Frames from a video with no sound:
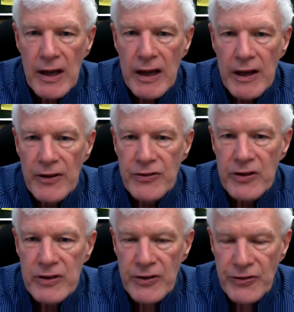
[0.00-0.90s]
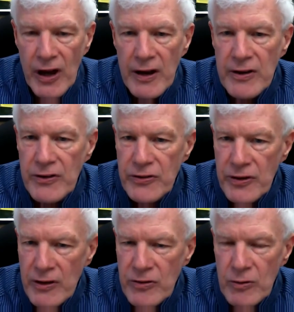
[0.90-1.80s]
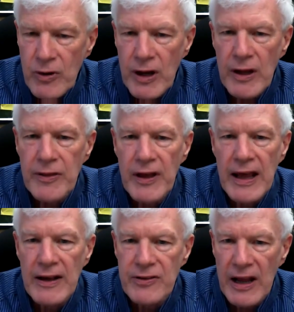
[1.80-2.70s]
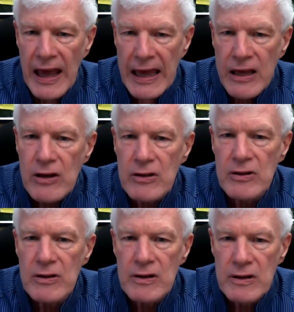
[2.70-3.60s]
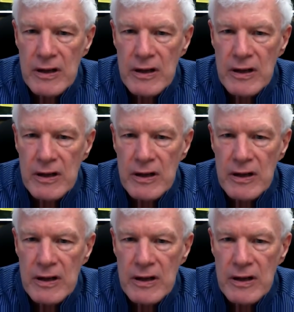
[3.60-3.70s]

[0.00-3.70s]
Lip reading: is designed in such a way that has an angular